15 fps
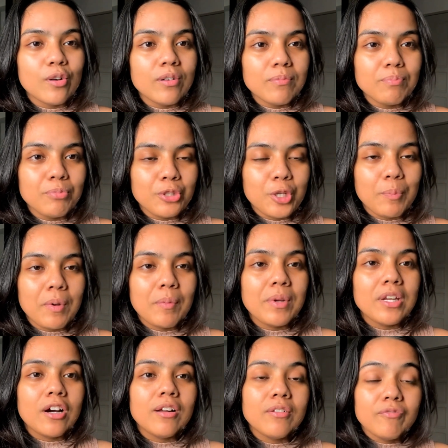put
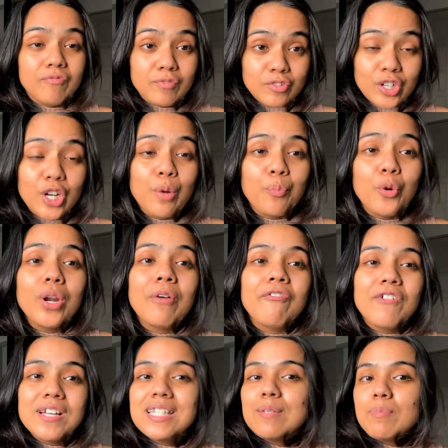a
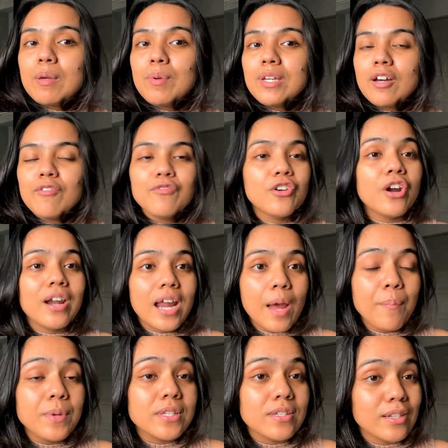fussy baby down for a
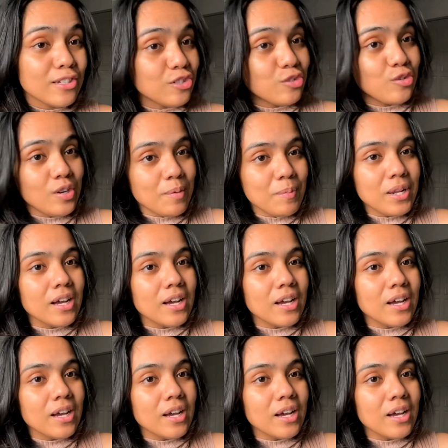nap is extremely